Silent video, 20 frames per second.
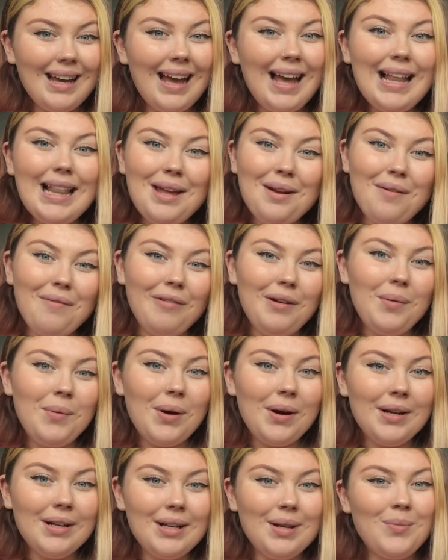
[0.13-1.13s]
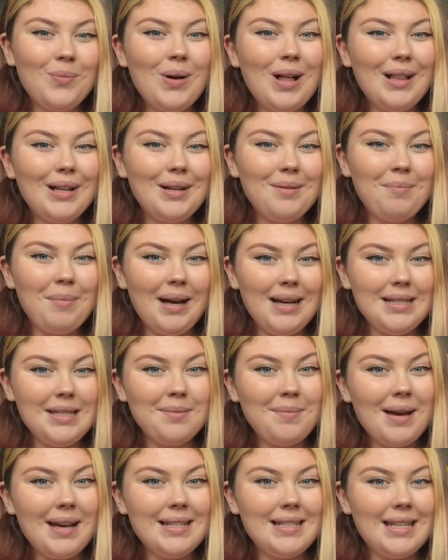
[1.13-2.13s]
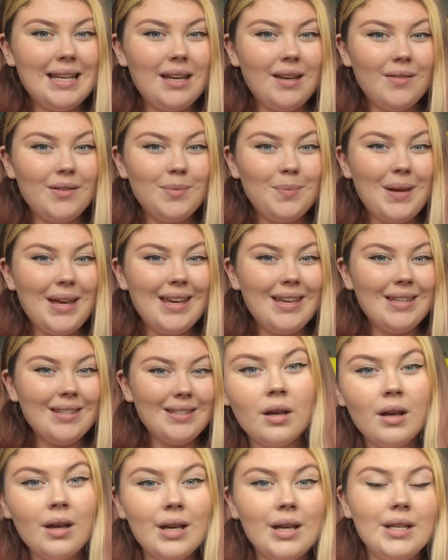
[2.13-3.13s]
Hello everyone and welcome back to my safe space.